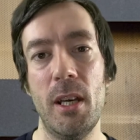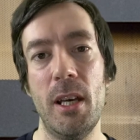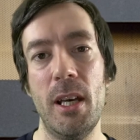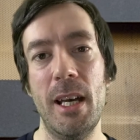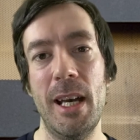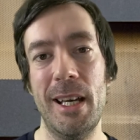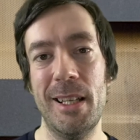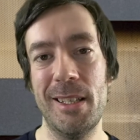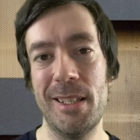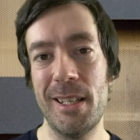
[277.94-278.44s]

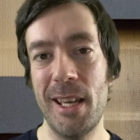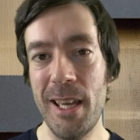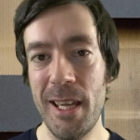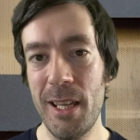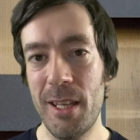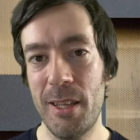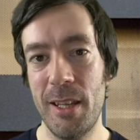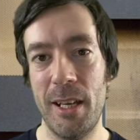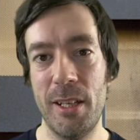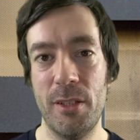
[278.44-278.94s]
and
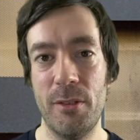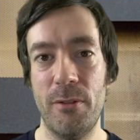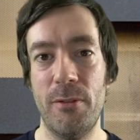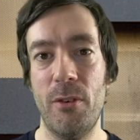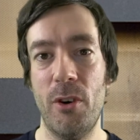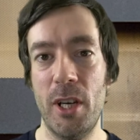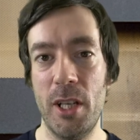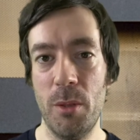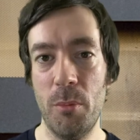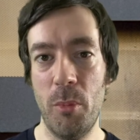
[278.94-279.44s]
take that
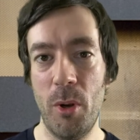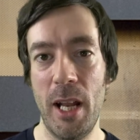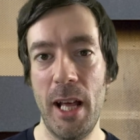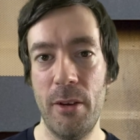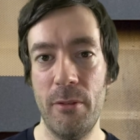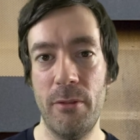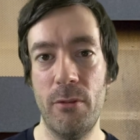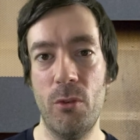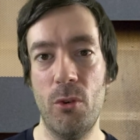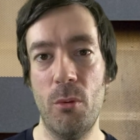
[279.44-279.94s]
defined
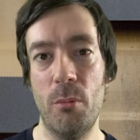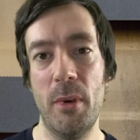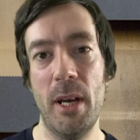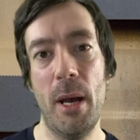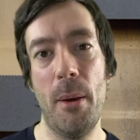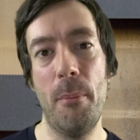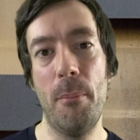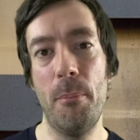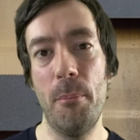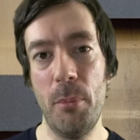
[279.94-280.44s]
platform
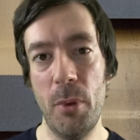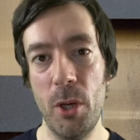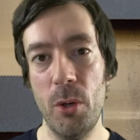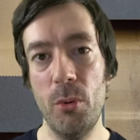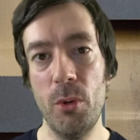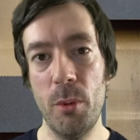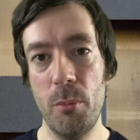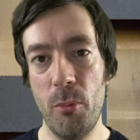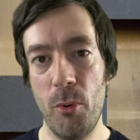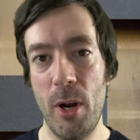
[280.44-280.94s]
and build
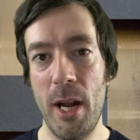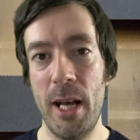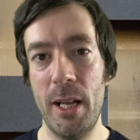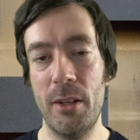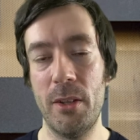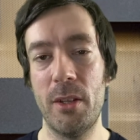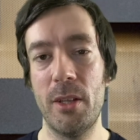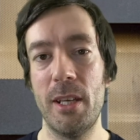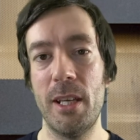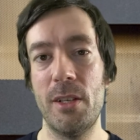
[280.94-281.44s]
a
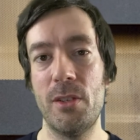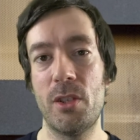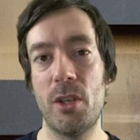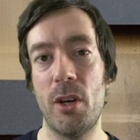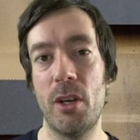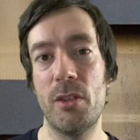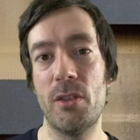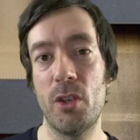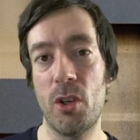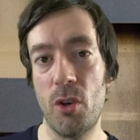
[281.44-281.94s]
brand that is
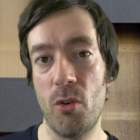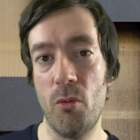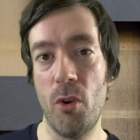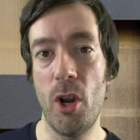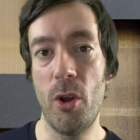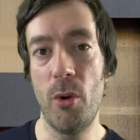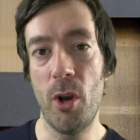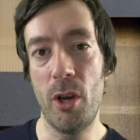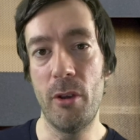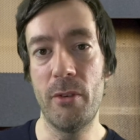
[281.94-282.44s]
going to
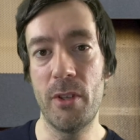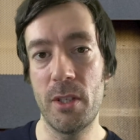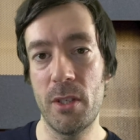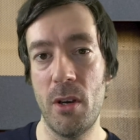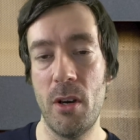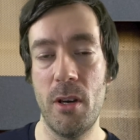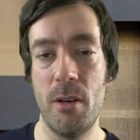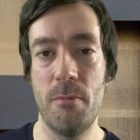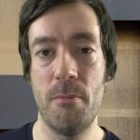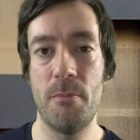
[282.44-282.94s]
grow over
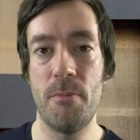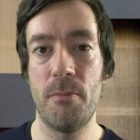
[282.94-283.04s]
time.